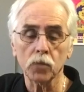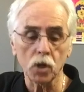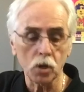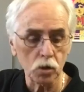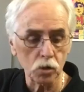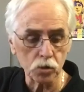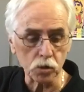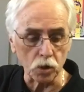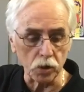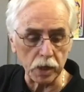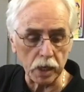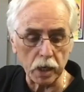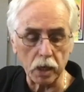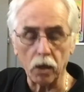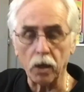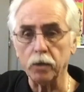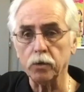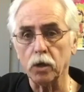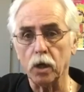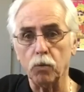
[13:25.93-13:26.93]
So now
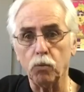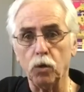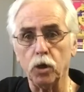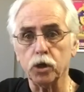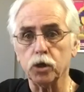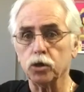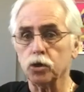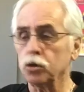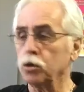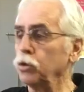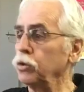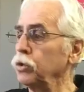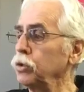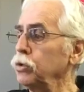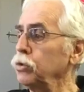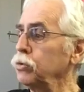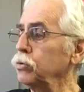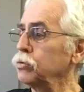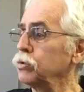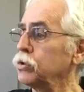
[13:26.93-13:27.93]
I want to show
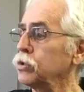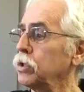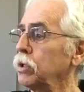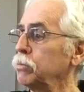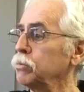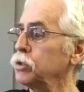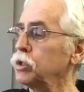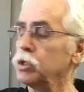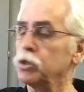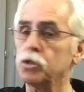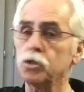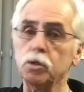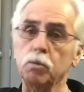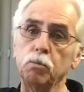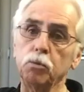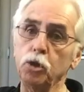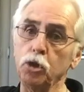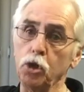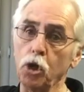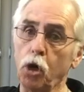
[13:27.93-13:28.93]
you just
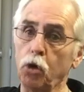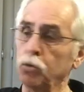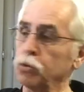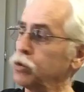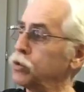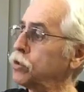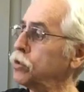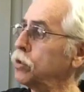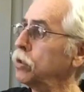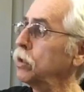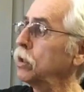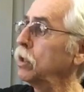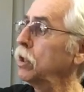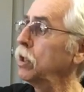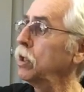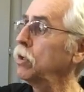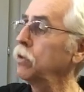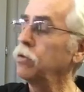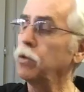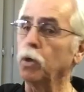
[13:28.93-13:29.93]
some notes
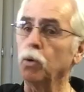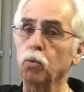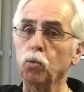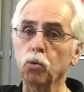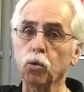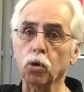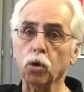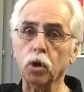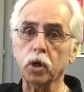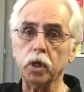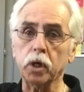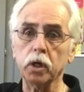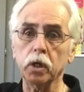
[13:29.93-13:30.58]
that work,